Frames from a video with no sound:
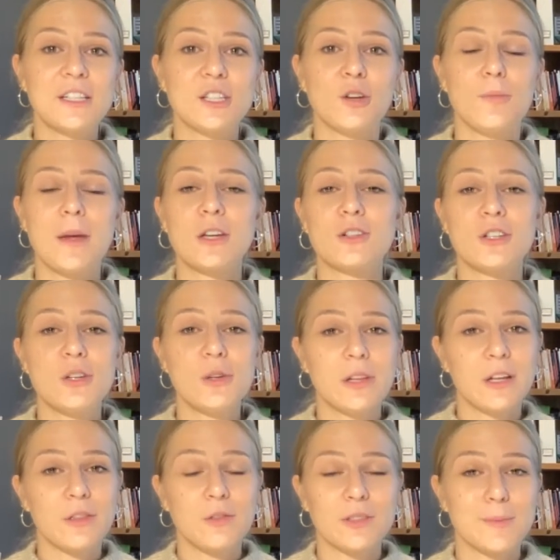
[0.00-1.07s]
So make sure you
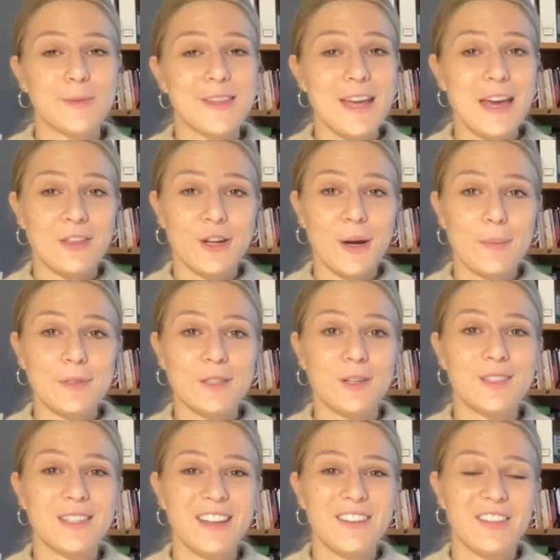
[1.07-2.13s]
click through some of the other
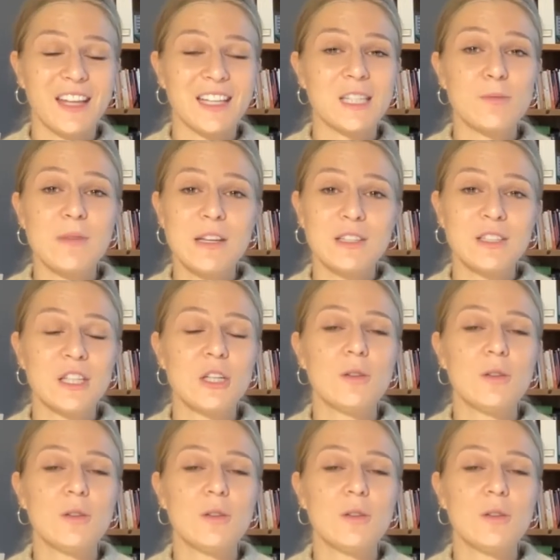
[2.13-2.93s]
episodes if that speaks to you.